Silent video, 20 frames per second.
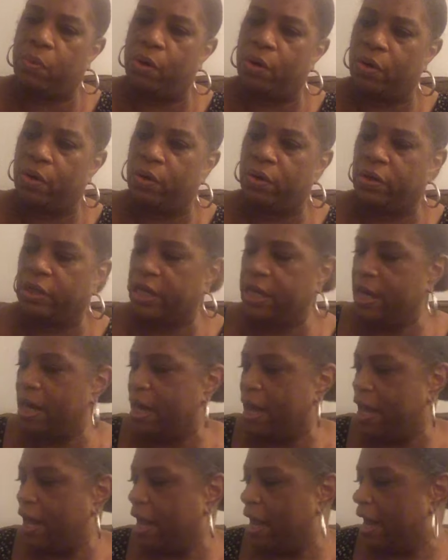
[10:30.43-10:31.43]
word.
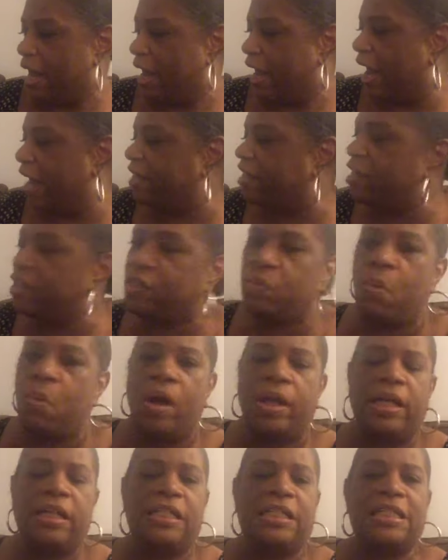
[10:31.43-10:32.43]
I just
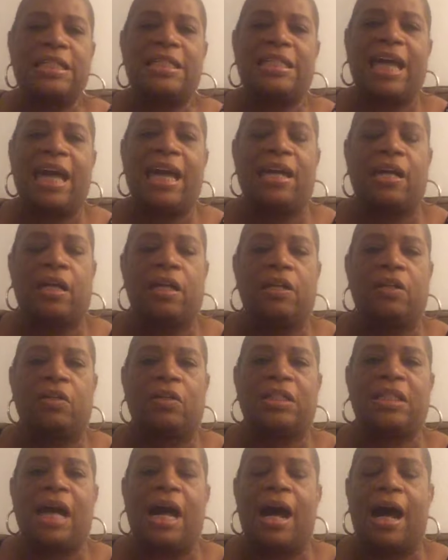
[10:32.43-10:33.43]
want to just take a
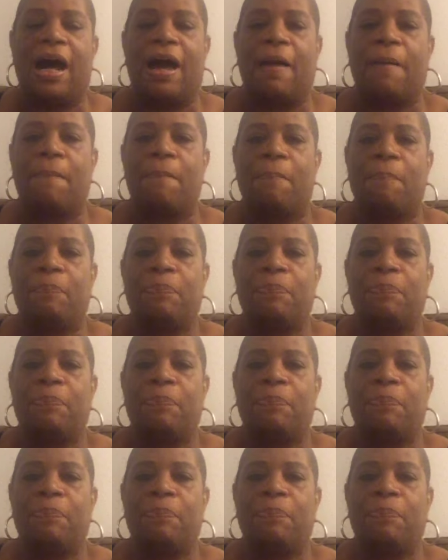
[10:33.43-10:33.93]
little time